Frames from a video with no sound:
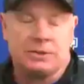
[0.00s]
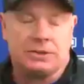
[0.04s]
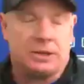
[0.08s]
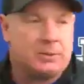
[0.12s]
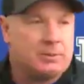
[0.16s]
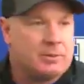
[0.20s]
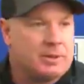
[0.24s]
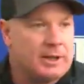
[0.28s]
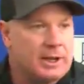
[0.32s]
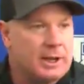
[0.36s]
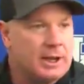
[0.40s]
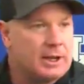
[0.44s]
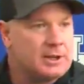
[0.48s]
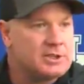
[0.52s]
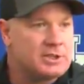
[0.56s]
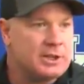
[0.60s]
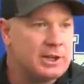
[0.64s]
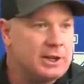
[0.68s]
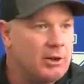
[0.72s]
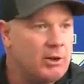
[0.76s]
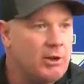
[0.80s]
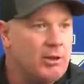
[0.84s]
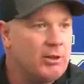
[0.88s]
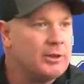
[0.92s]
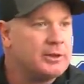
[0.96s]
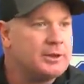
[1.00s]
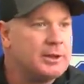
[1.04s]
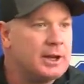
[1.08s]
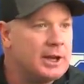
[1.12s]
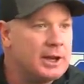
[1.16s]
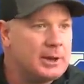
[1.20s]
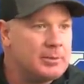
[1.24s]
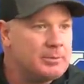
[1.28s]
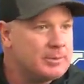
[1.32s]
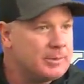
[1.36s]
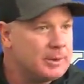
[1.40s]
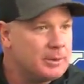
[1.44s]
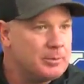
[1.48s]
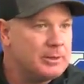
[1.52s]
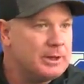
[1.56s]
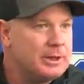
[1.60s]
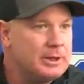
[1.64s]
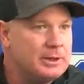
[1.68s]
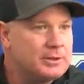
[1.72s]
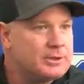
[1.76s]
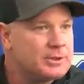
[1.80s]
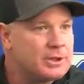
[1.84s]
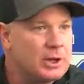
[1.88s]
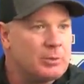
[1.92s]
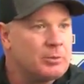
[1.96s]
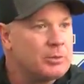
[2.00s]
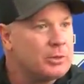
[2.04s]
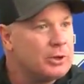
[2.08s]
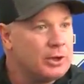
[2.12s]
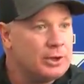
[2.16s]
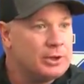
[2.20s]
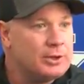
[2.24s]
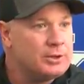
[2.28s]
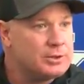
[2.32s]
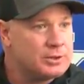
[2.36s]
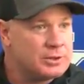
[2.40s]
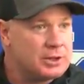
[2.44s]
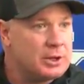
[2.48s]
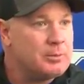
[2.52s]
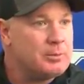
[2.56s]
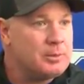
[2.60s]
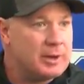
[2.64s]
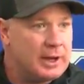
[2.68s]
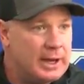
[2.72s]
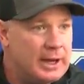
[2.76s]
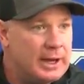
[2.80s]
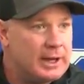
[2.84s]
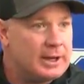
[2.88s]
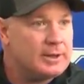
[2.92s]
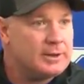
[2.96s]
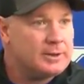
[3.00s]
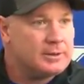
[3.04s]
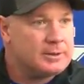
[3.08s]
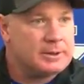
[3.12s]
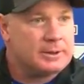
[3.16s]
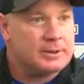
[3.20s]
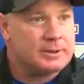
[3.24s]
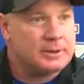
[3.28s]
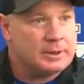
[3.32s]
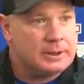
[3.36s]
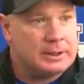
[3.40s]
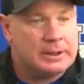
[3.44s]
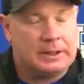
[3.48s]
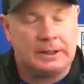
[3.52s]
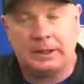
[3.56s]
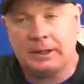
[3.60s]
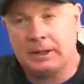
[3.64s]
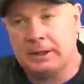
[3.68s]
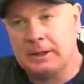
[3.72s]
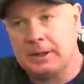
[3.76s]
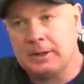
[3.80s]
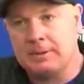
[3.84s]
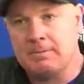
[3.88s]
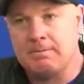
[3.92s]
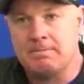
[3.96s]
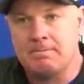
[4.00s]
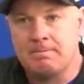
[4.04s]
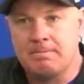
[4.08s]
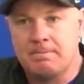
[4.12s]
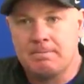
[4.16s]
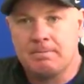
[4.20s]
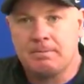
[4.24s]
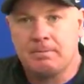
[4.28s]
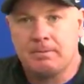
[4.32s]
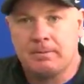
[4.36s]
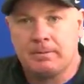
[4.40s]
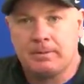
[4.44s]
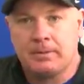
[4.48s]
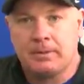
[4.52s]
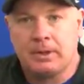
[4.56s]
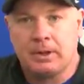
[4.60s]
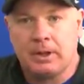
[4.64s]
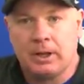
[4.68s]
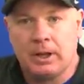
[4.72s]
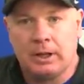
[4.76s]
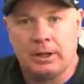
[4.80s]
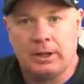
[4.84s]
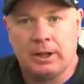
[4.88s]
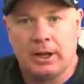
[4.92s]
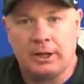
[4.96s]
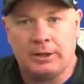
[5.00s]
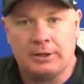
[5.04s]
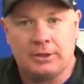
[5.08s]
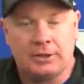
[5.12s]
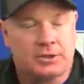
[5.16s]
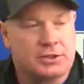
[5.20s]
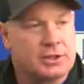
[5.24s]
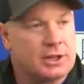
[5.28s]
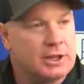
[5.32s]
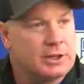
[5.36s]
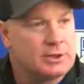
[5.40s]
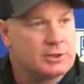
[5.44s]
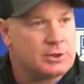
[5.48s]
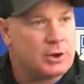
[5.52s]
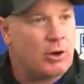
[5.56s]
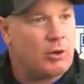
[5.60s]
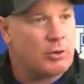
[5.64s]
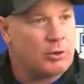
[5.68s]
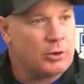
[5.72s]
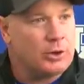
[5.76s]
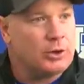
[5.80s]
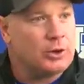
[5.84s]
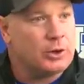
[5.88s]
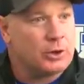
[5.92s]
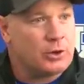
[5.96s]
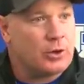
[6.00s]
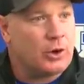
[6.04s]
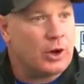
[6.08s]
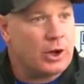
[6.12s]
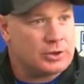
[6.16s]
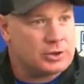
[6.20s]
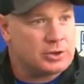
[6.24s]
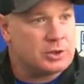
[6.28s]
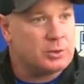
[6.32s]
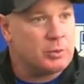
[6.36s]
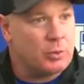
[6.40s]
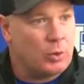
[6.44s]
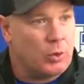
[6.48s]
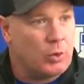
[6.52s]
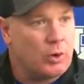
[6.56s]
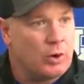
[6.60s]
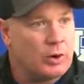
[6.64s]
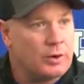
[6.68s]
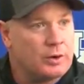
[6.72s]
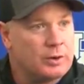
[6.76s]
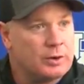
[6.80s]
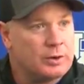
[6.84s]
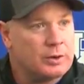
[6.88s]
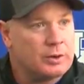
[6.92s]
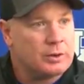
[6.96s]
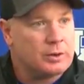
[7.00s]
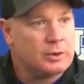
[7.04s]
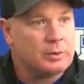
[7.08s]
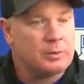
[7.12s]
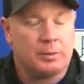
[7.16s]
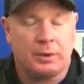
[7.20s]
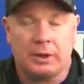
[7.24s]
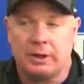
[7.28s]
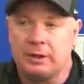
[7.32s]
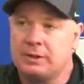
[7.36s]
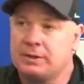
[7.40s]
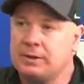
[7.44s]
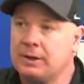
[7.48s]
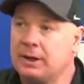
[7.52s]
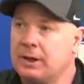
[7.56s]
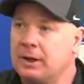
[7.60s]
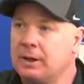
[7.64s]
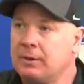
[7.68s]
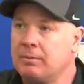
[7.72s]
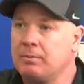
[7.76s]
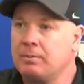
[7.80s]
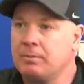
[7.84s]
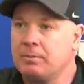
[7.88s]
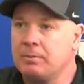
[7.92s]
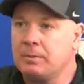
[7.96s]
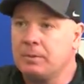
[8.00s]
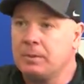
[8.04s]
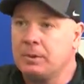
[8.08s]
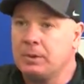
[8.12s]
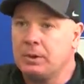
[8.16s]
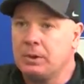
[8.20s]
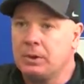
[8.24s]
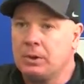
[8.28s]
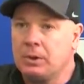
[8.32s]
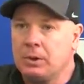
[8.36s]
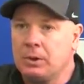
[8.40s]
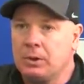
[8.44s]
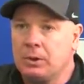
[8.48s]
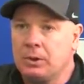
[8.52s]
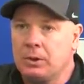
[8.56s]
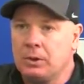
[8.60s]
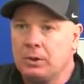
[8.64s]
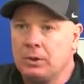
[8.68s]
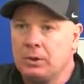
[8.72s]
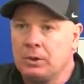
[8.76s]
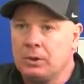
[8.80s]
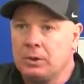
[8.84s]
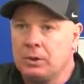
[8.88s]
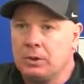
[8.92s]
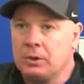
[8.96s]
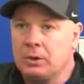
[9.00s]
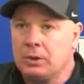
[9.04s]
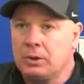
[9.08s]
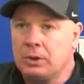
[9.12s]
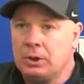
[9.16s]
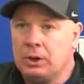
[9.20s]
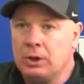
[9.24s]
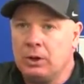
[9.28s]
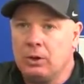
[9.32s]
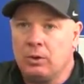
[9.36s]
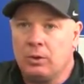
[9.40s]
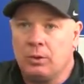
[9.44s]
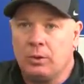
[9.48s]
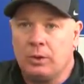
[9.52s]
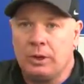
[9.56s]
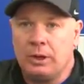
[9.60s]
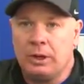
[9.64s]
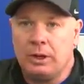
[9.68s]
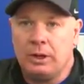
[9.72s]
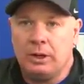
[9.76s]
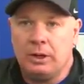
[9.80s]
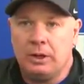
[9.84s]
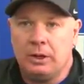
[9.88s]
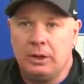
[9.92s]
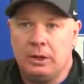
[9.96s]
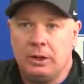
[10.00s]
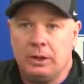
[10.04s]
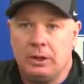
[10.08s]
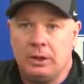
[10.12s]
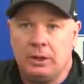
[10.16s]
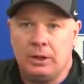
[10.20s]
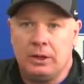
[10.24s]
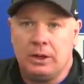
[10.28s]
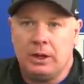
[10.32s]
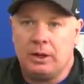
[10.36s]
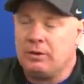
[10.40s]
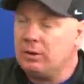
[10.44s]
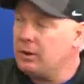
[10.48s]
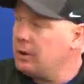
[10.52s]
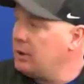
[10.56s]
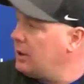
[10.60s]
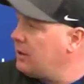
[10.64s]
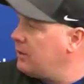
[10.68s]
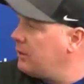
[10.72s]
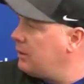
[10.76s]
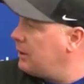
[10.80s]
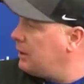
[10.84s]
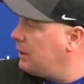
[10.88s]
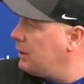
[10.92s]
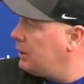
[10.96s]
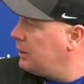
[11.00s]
same thing I say all the time. I mean, some good and some bad. Um, I'd like to say it's all good across the board, but um, you know, it, it,